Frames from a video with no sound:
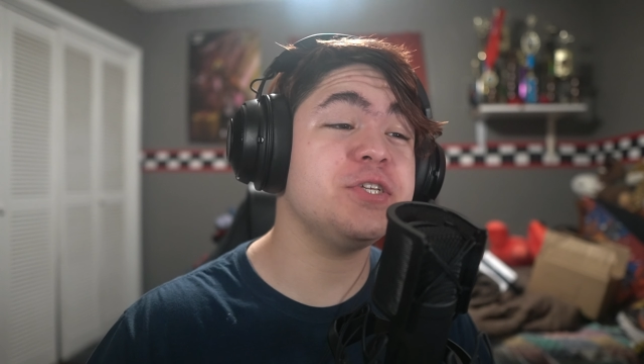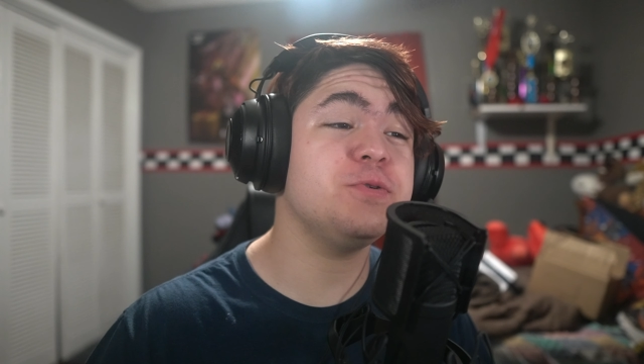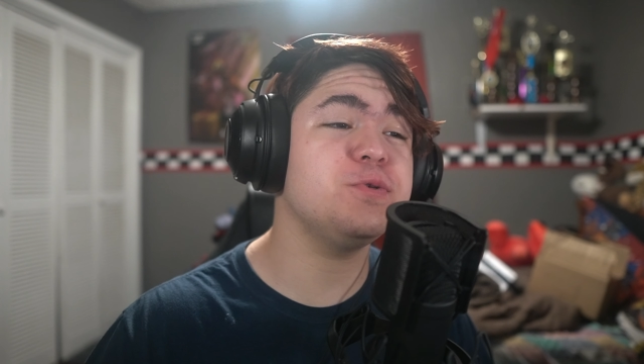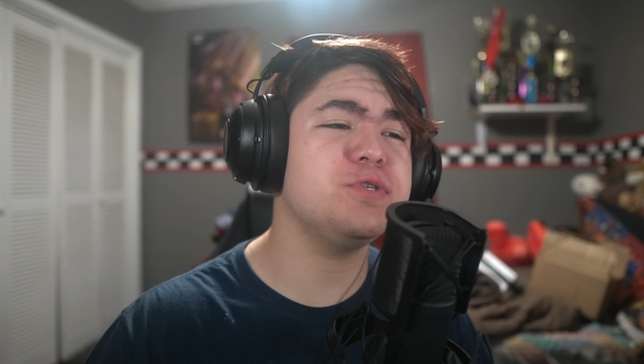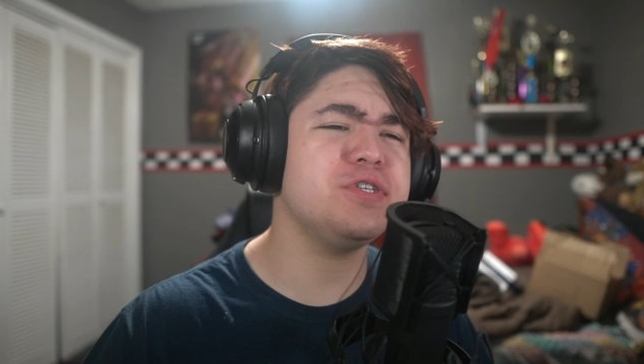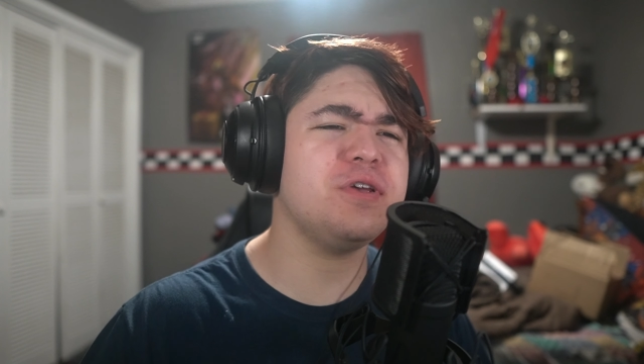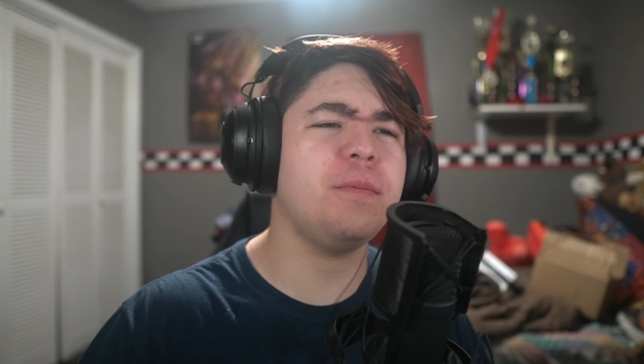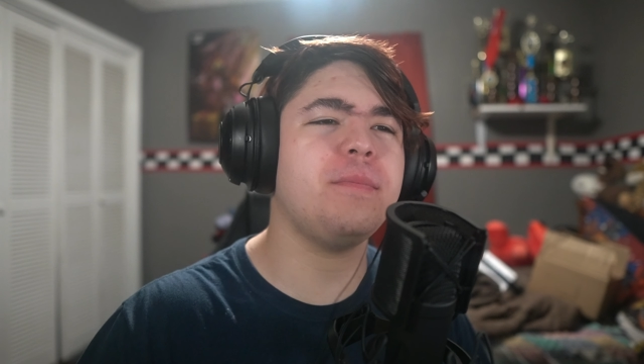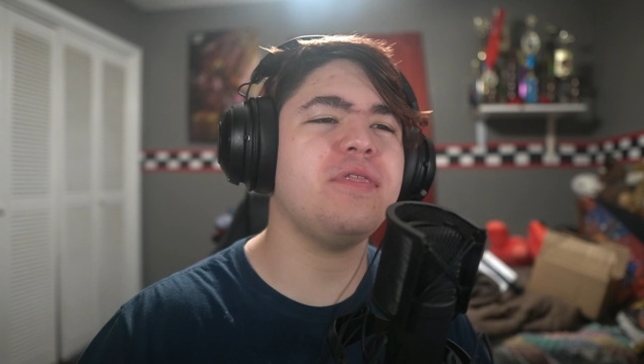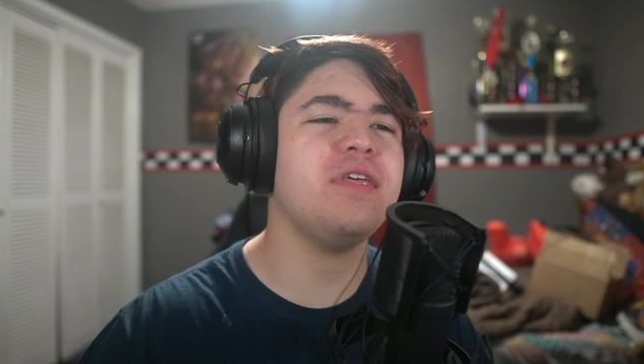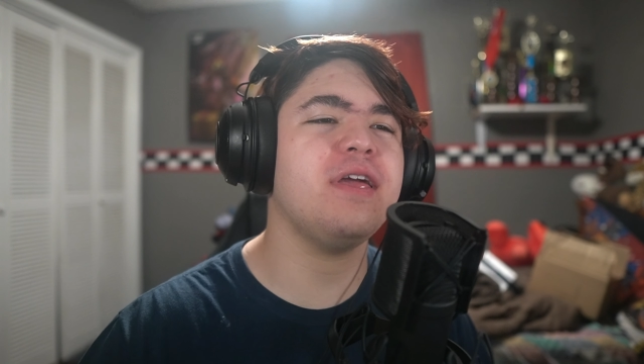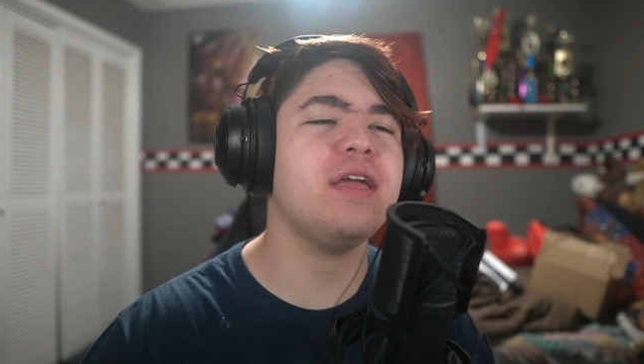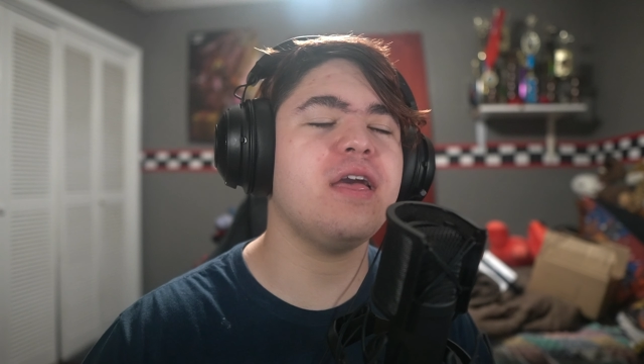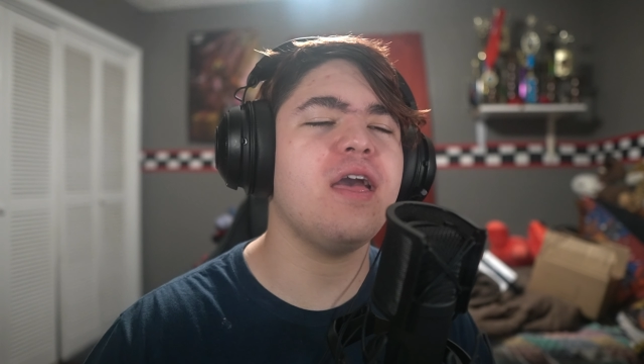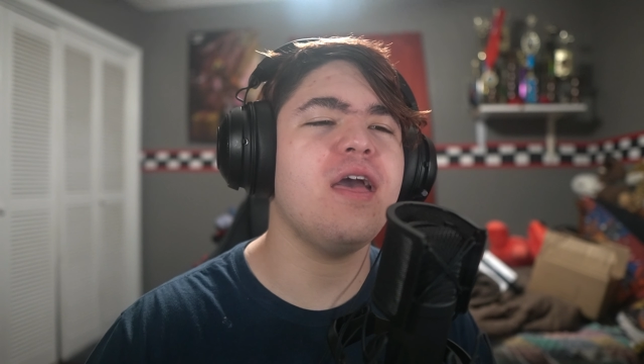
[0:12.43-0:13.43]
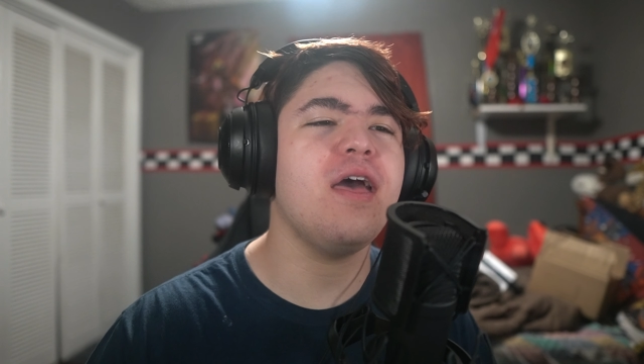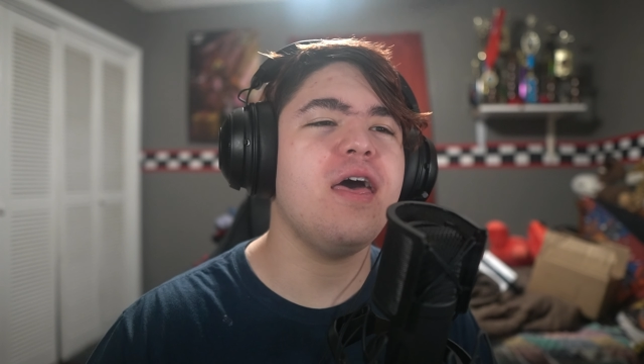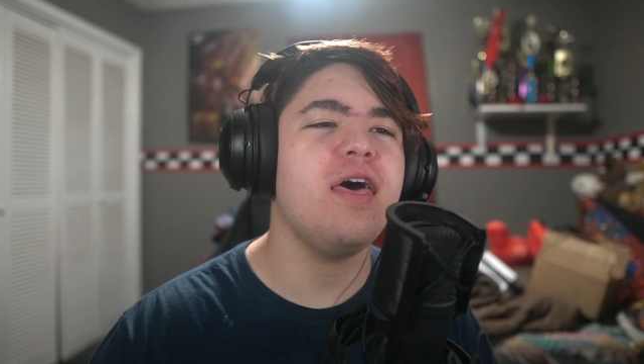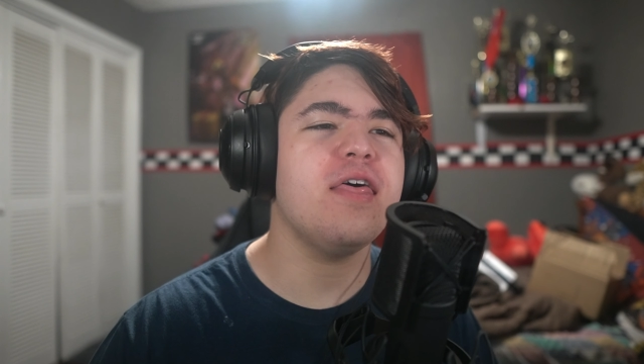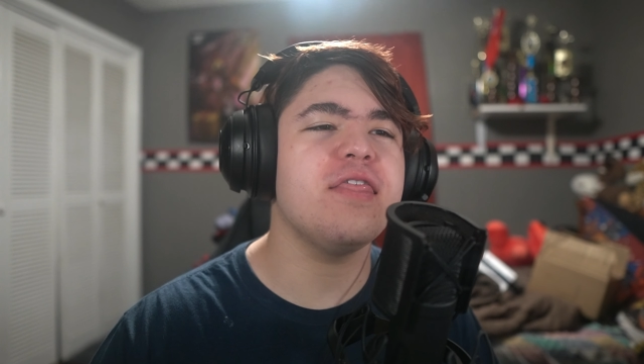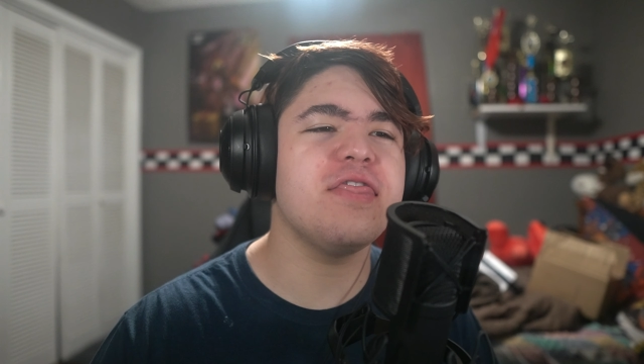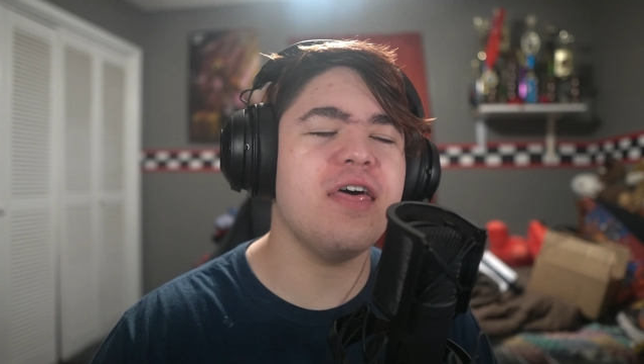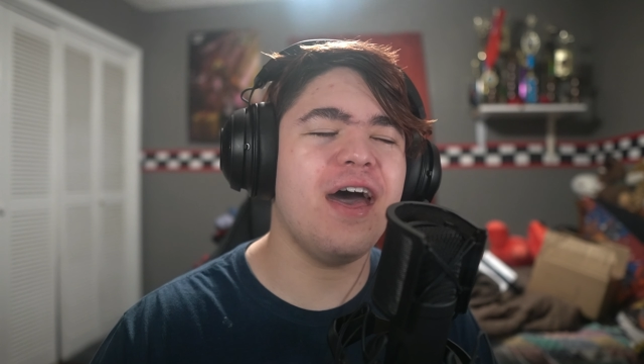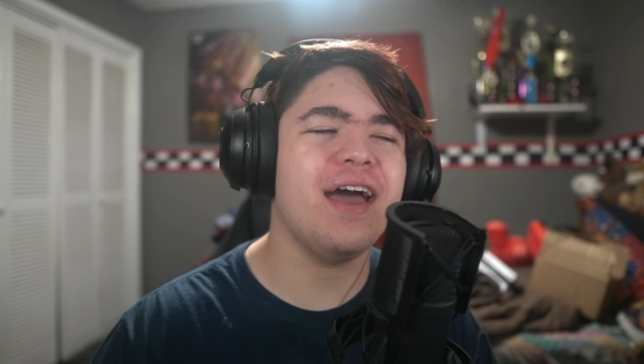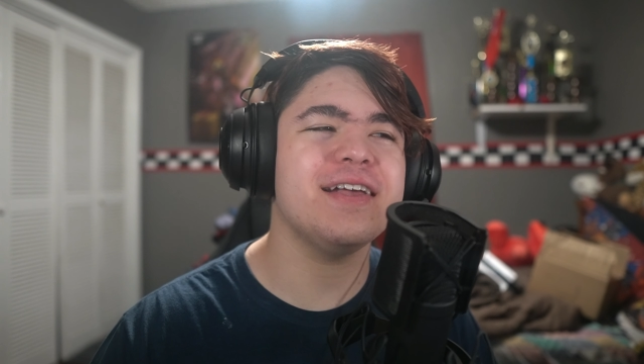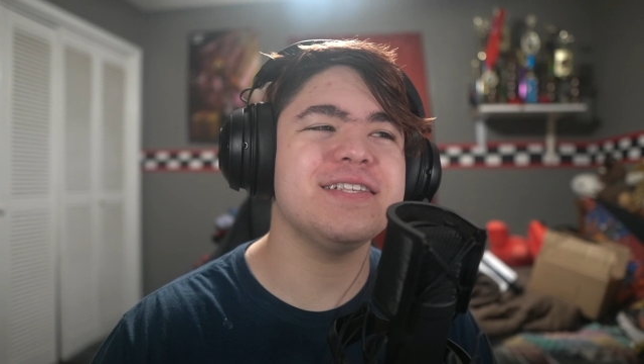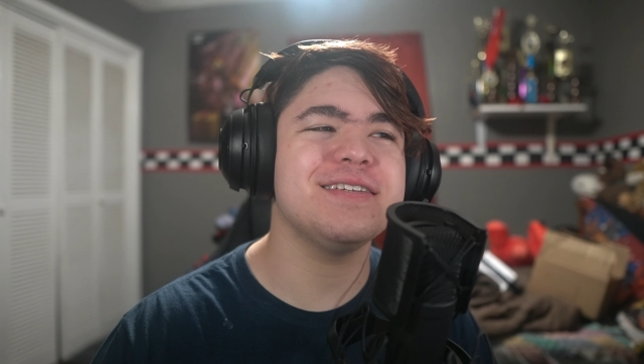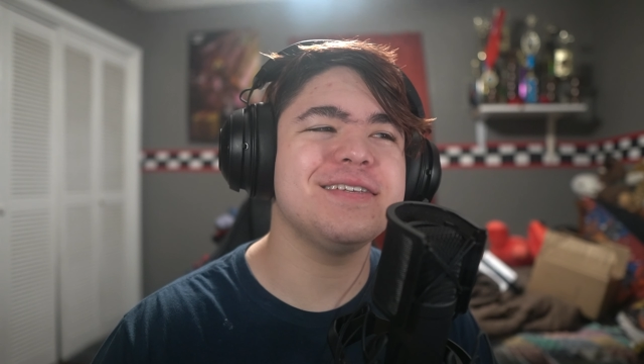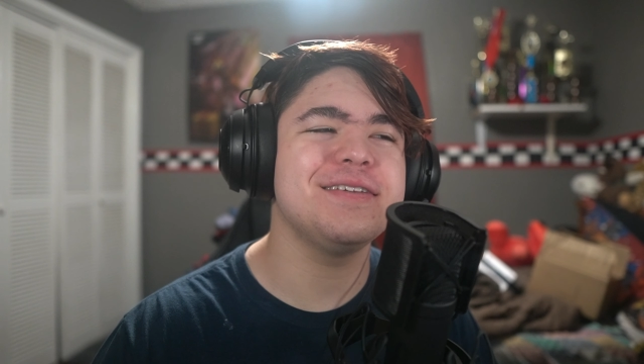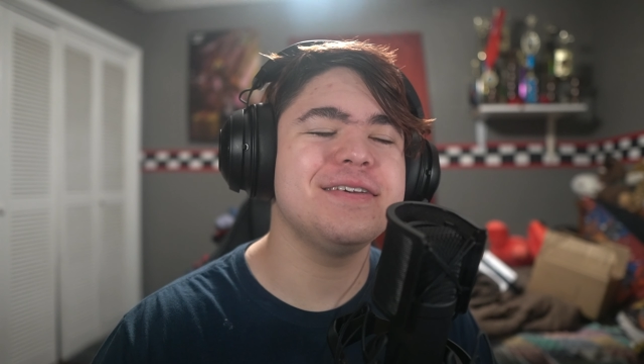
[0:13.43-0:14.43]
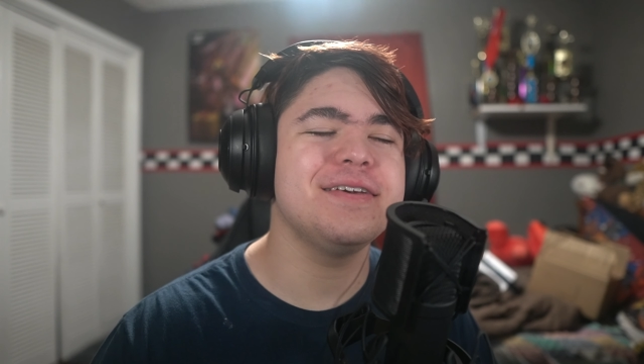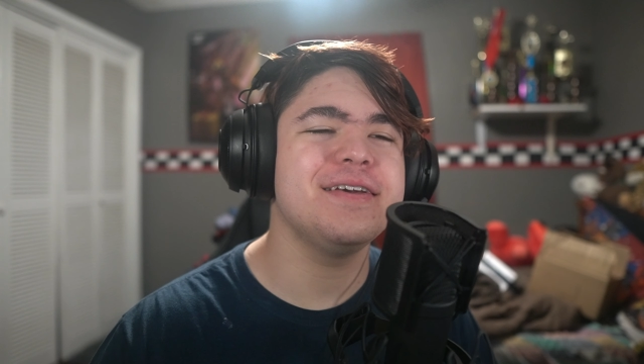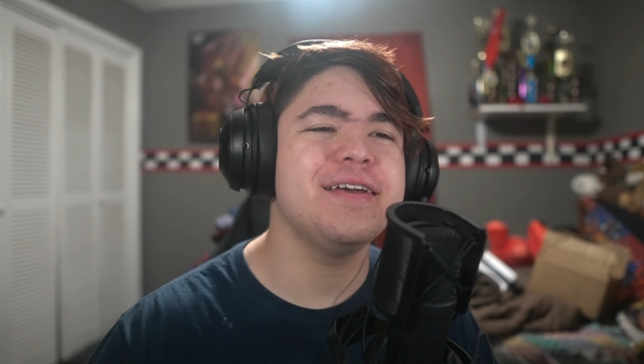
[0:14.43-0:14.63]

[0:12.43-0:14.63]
to something that,